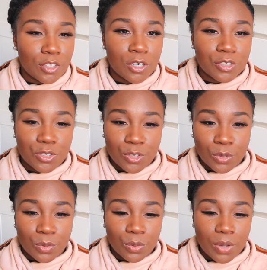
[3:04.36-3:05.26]
not
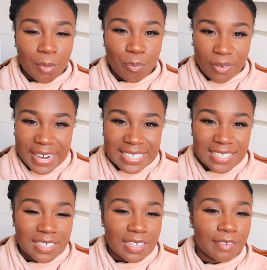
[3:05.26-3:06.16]
too
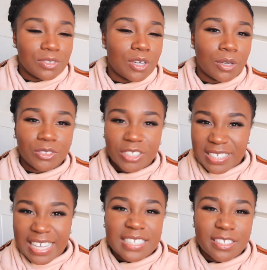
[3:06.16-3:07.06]
abrasive, you know,
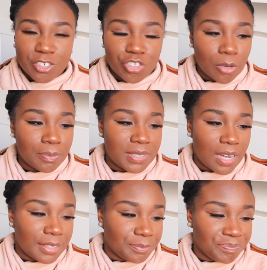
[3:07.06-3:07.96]
just gets the job
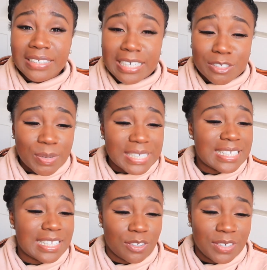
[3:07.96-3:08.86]
done. That's what it
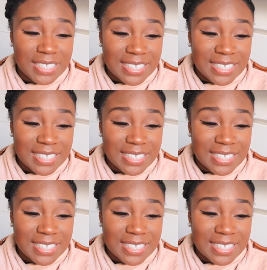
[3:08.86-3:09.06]
says on the